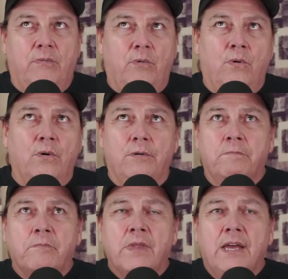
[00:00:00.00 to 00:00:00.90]
among
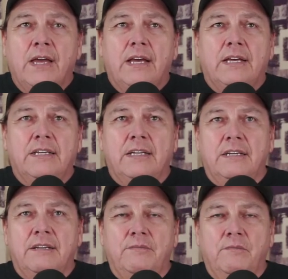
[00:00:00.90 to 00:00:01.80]

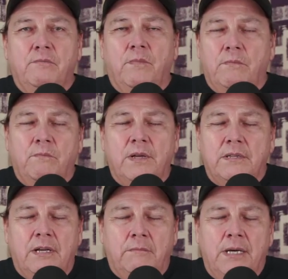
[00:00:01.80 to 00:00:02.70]

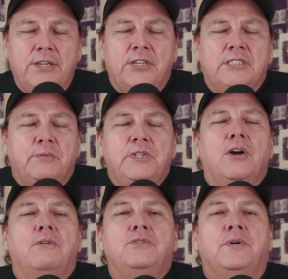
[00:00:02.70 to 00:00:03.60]
the things that we
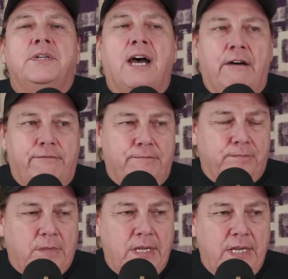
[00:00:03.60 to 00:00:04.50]
don't do enough
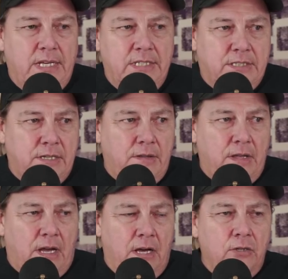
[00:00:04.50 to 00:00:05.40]
is
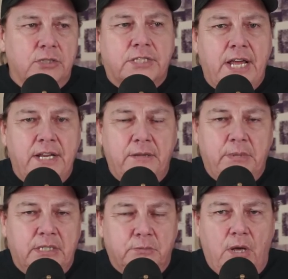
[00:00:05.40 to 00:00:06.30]
understanding that
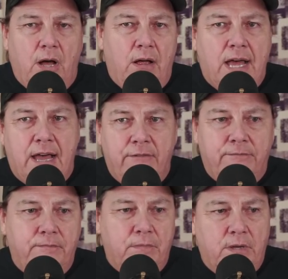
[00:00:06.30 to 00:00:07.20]
because we all have